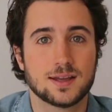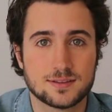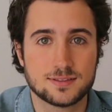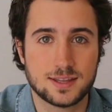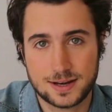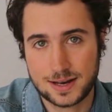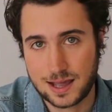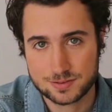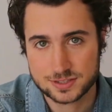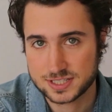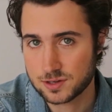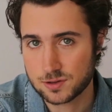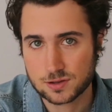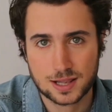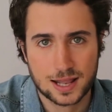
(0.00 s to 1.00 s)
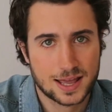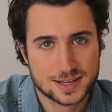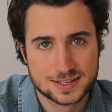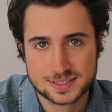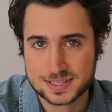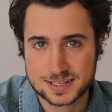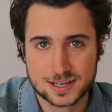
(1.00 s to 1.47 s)
didn't have a single
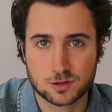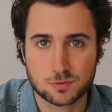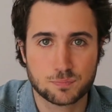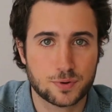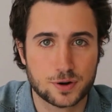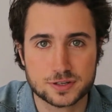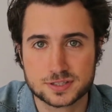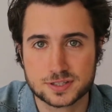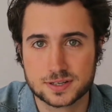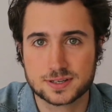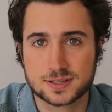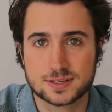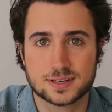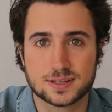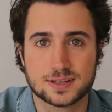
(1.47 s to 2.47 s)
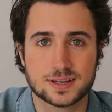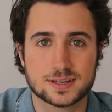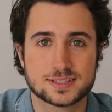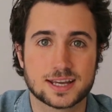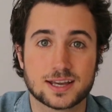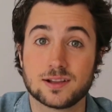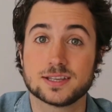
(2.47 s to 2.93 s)
client, single person, and a
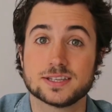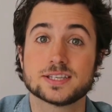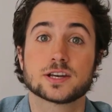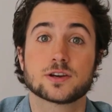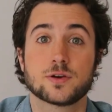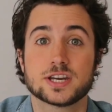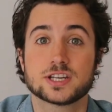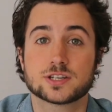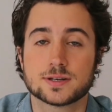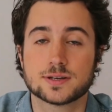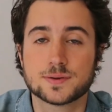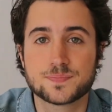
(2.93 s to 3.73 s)
single integration.